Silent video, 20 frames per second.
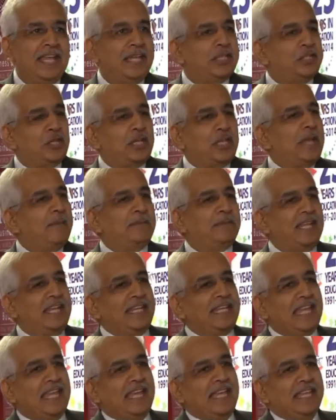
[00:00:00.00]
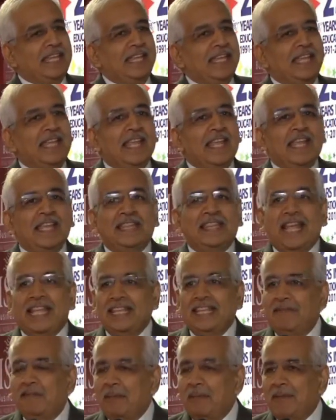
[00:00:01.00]
is to keep thinking
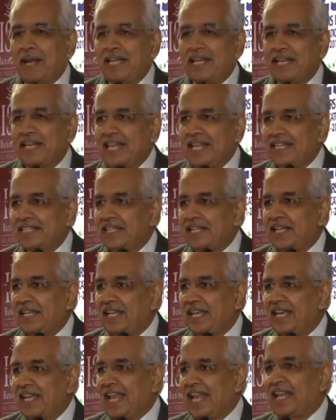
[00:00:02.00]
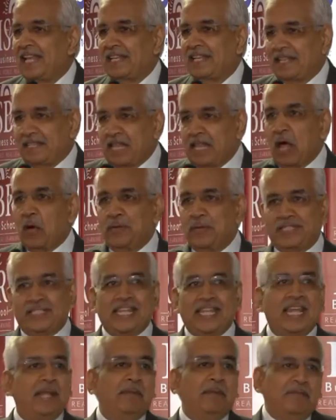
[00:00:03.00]
that there were better days earlier and now it's
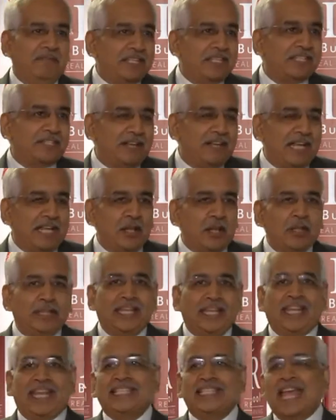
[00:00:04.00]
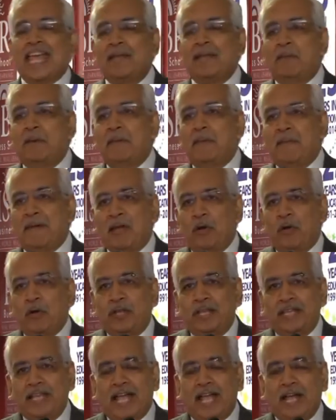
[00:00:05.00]
terrible, which is really not the case. I remember my
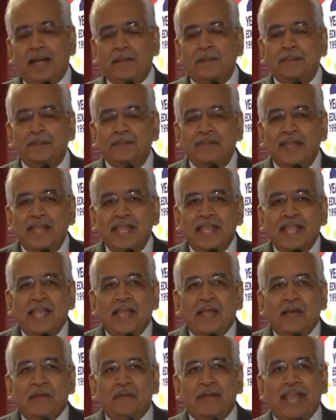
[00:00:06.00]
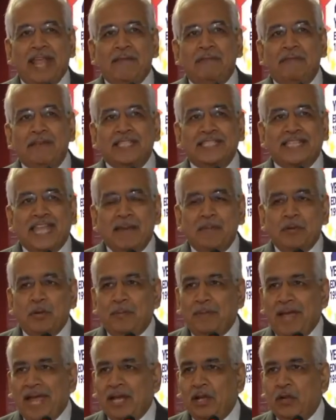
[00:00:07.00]
own, when I first came to
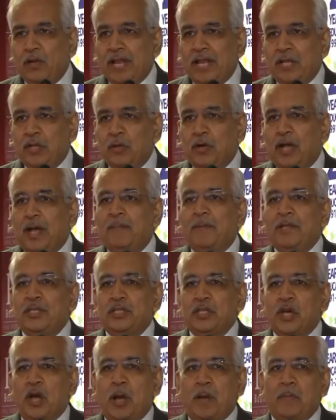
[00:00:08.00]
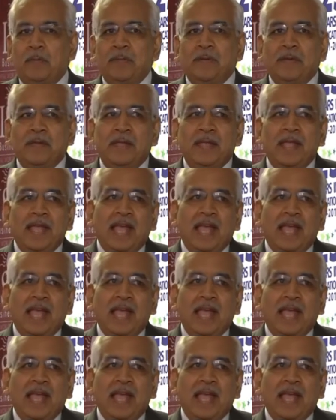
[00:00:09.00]
Bangalore and took up a job,